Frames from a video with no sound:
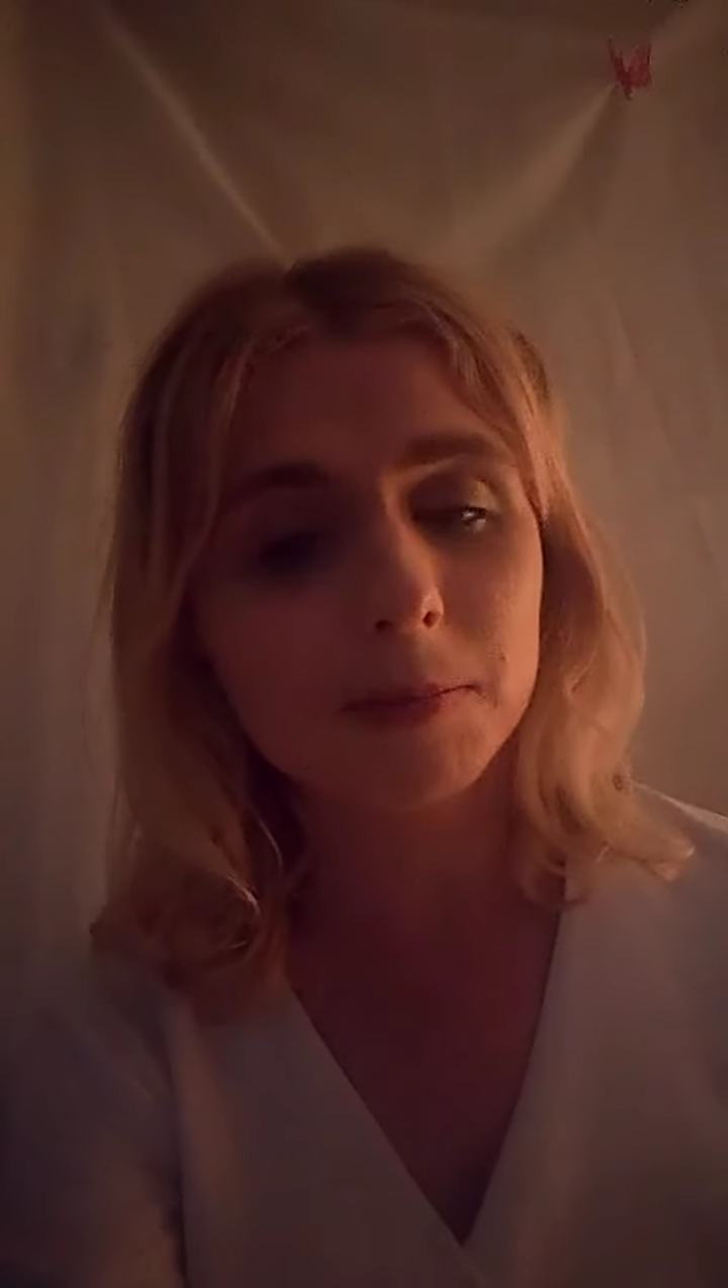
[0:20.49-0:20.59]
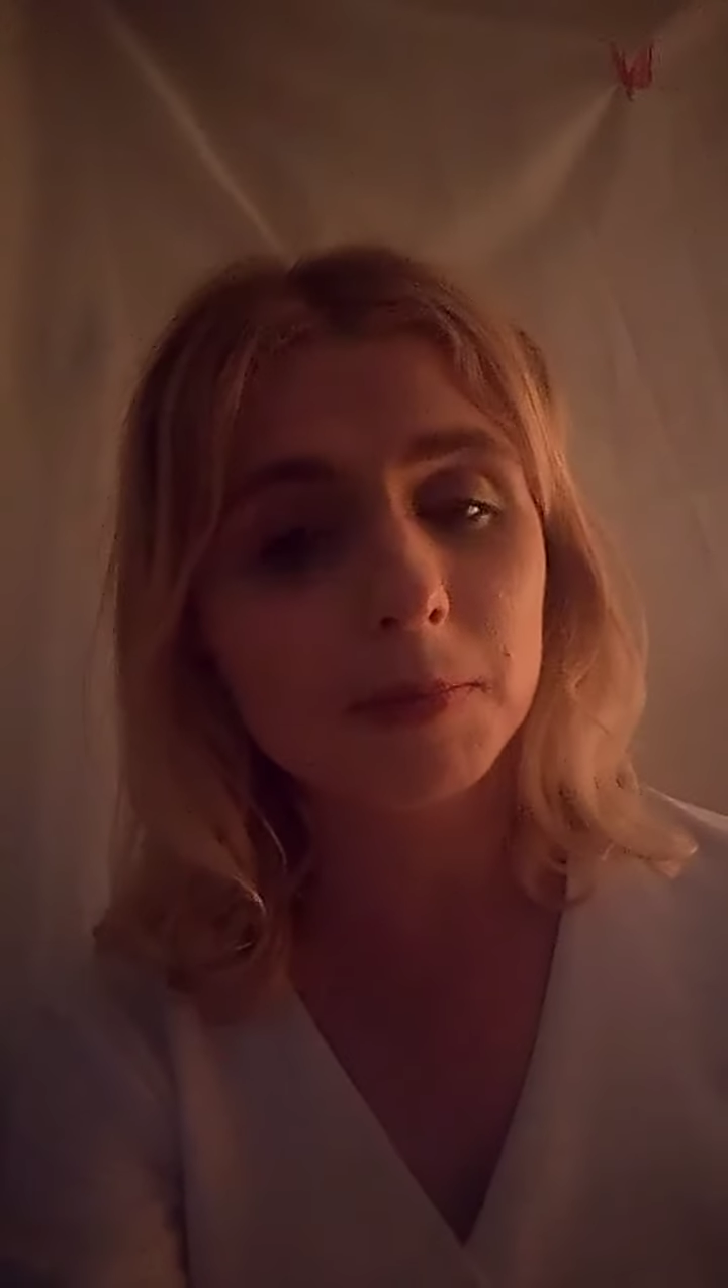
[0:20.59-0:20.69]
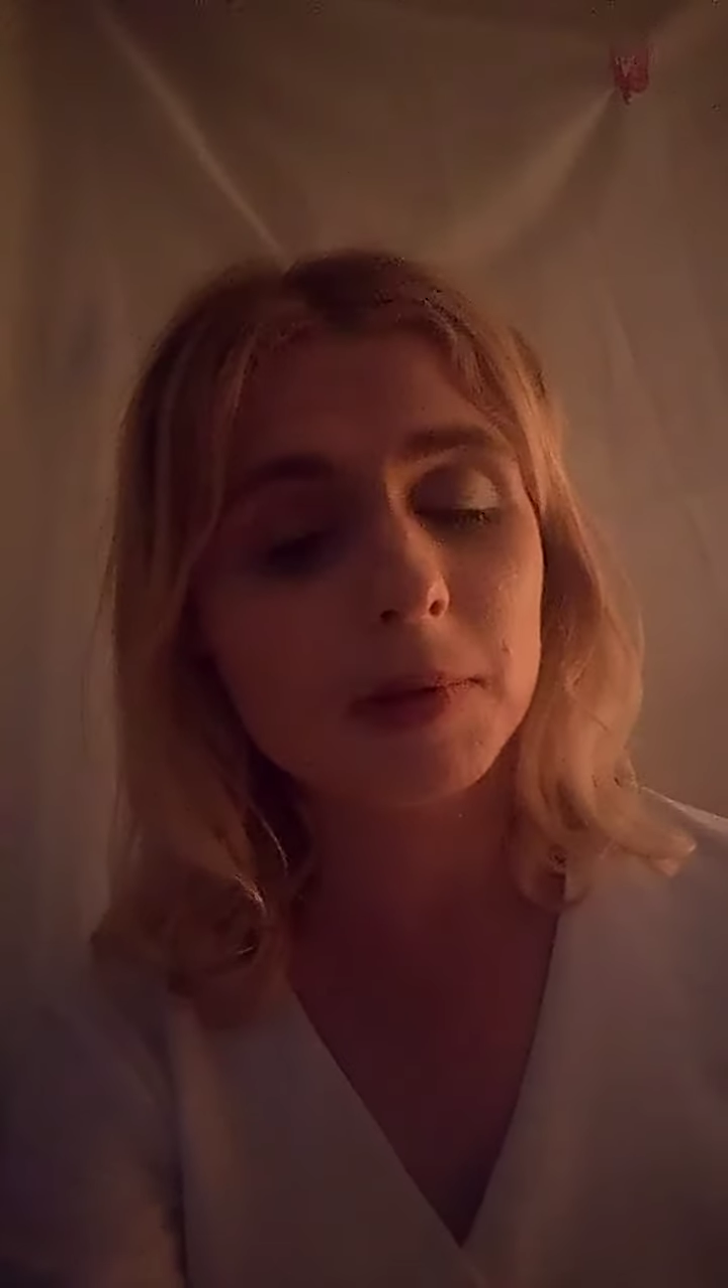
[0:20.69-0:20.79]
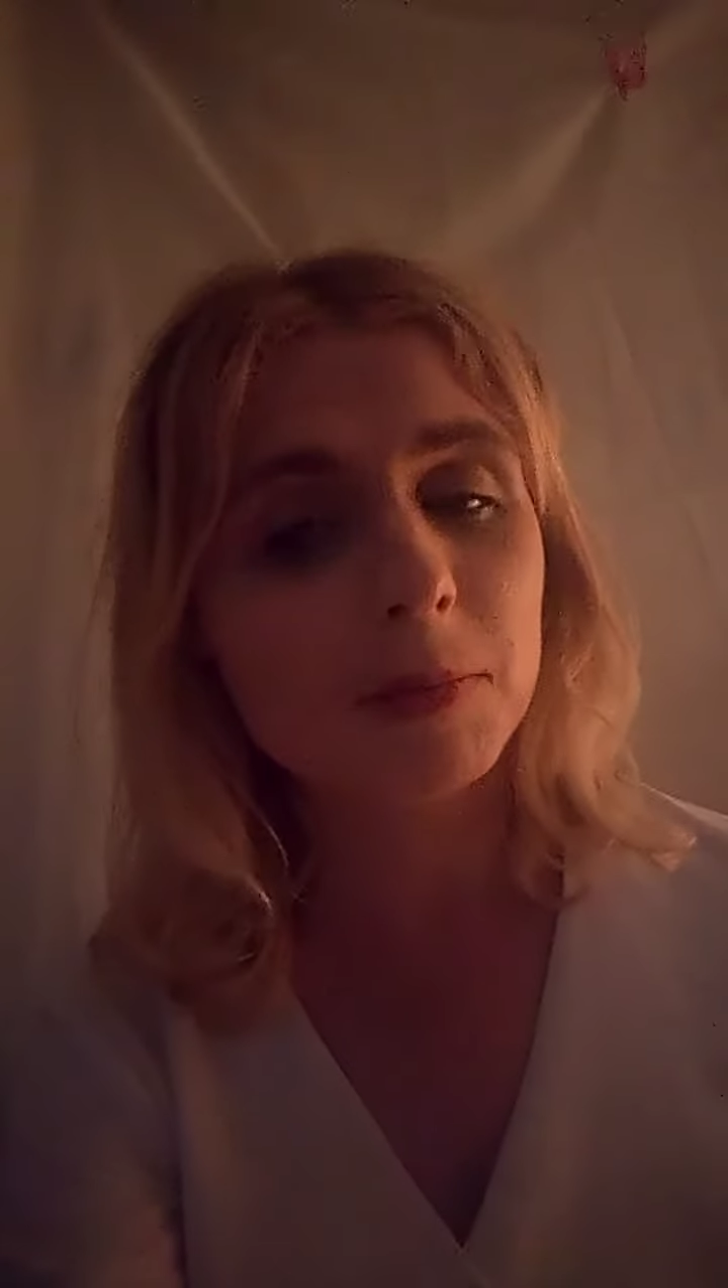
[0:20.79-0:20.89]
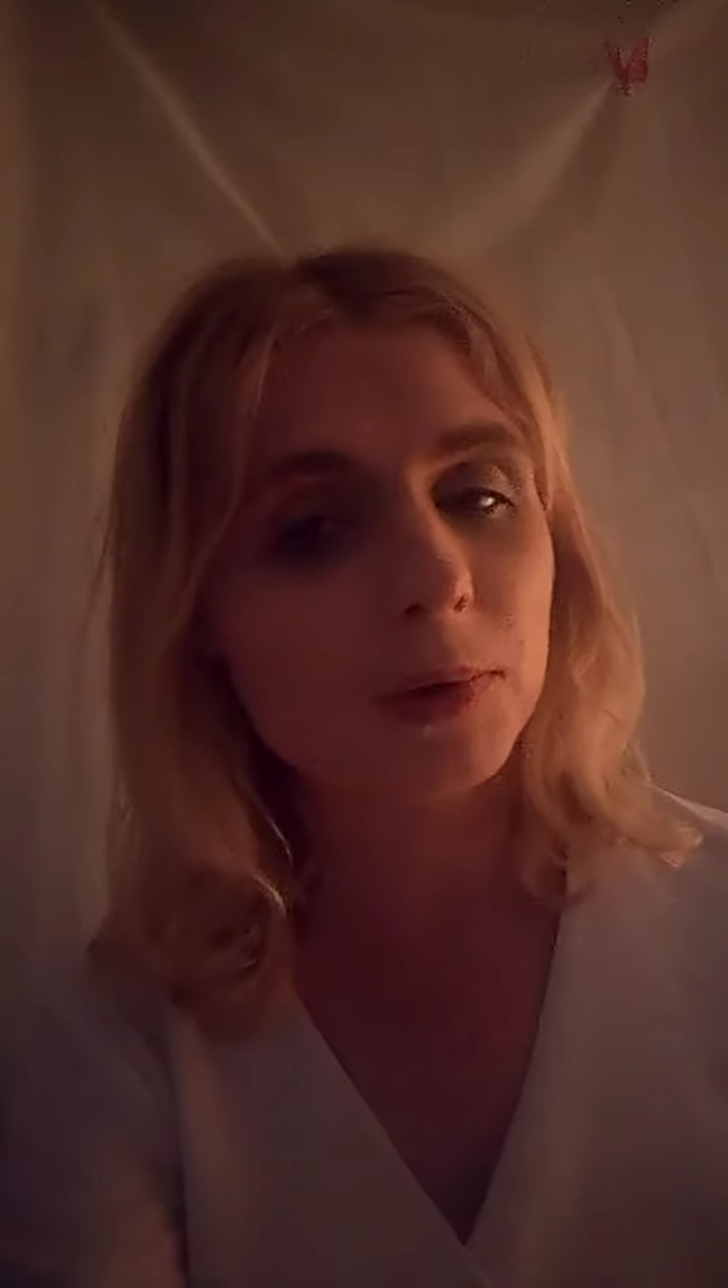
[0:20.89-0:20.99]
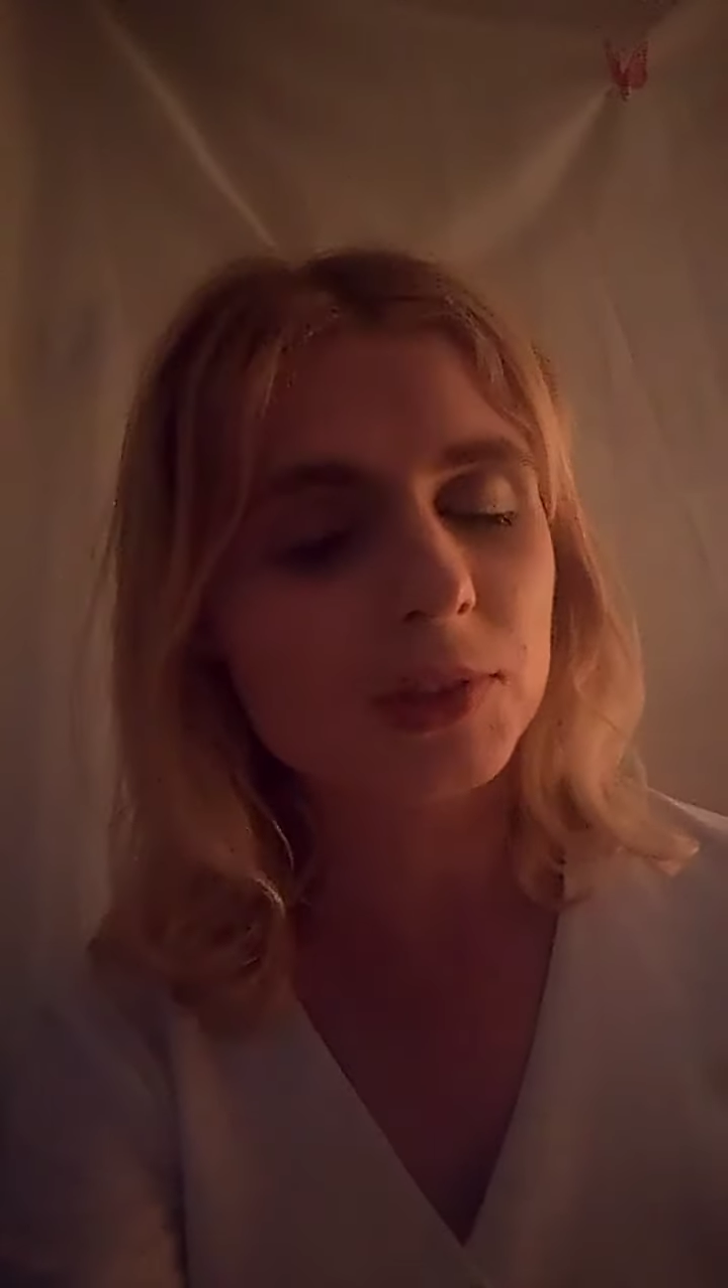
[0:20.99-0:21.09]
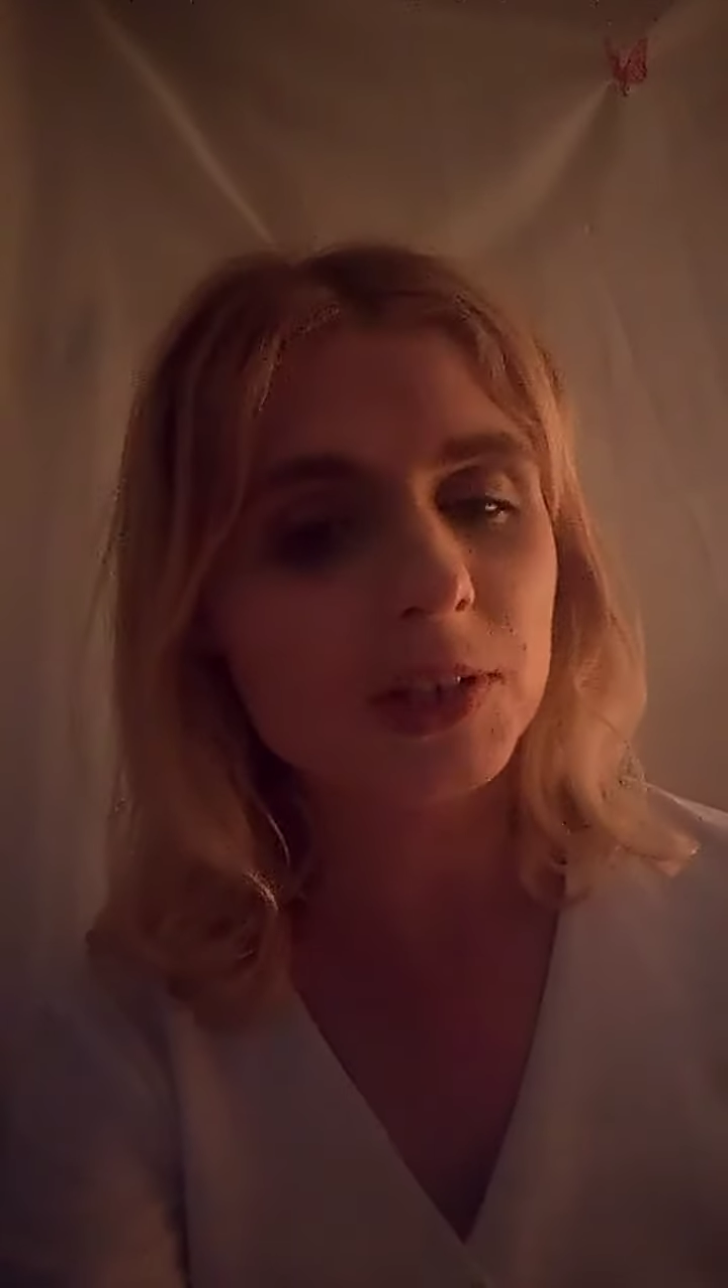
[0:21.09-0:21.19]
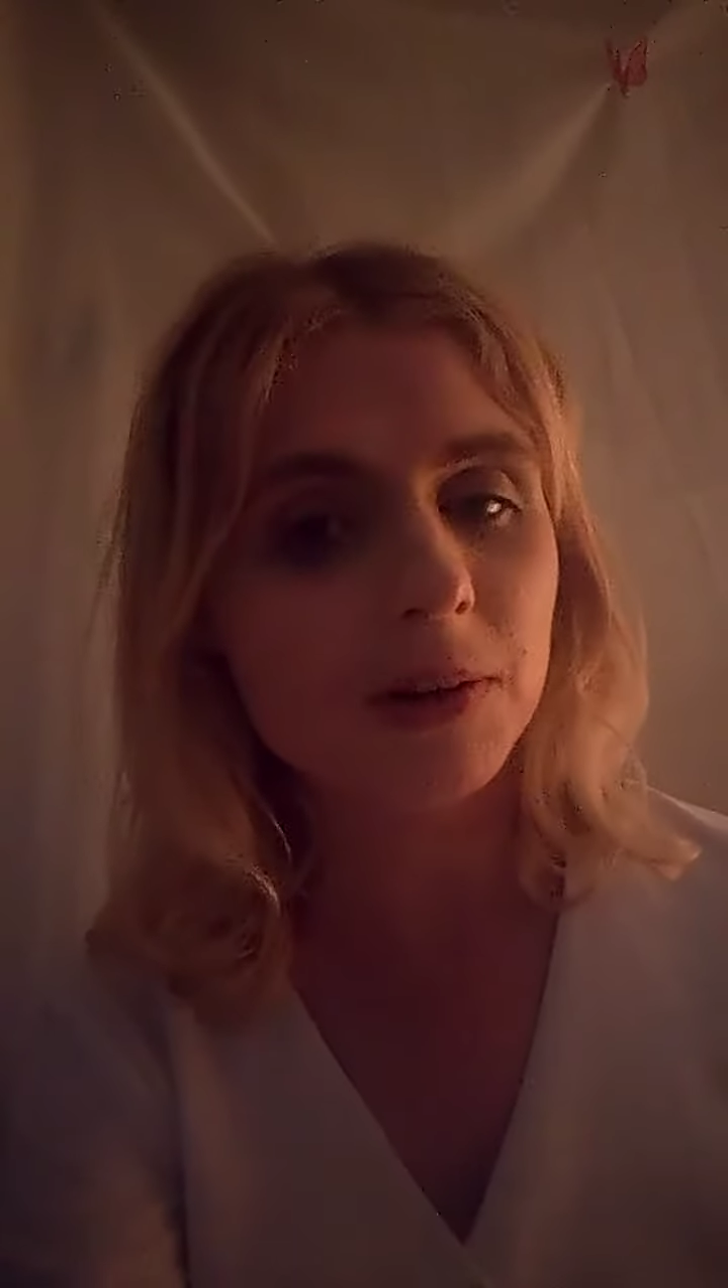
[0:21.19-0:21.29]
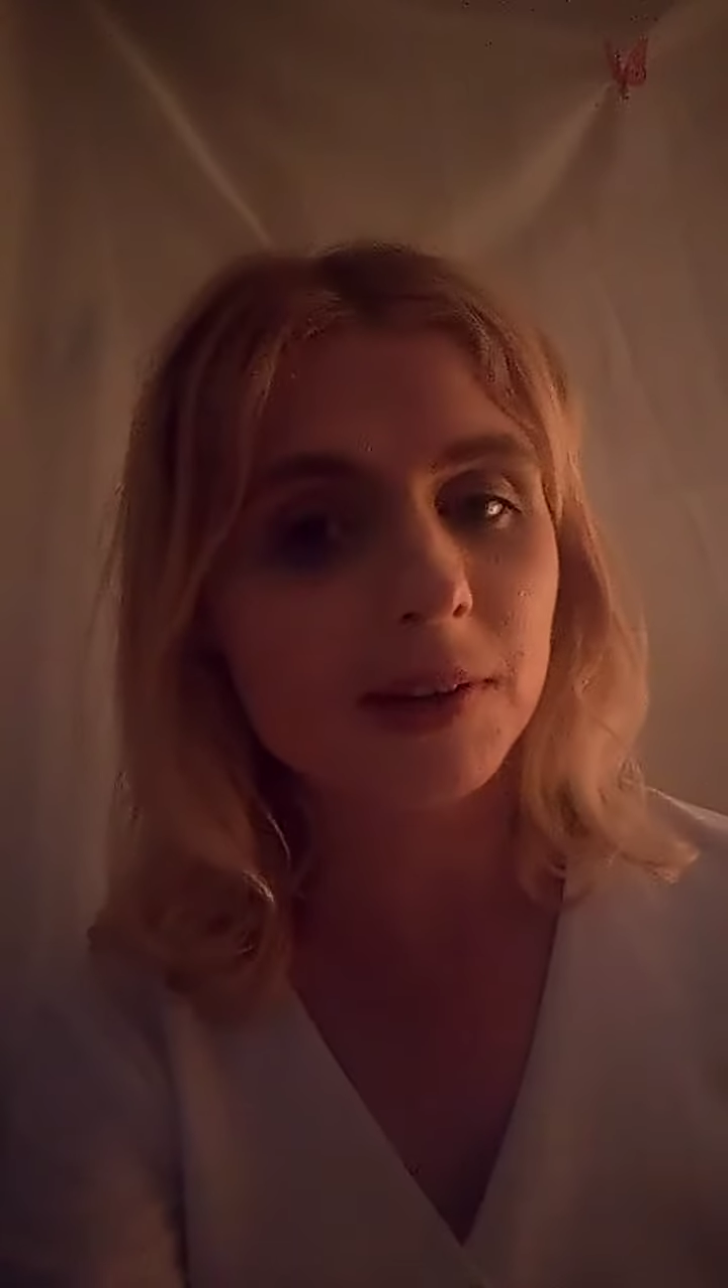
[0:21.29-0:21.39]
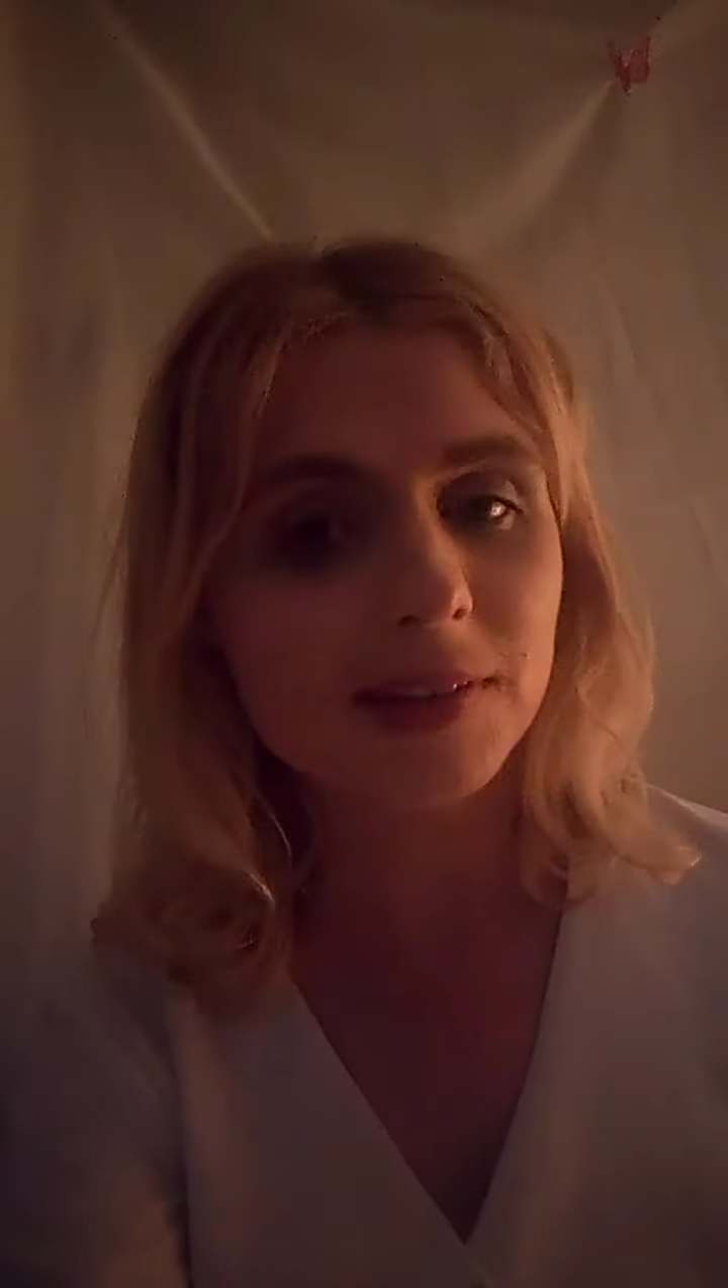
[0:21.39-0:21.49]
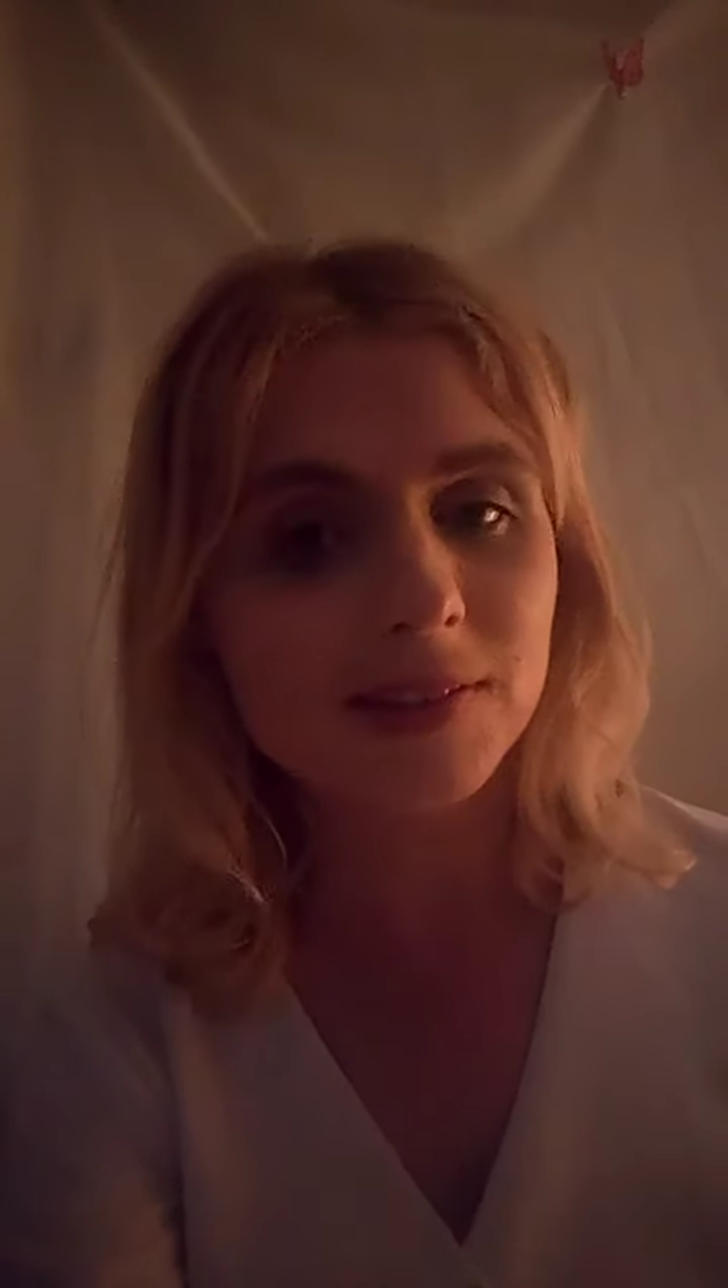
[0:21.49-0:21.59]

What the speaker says: bit more talking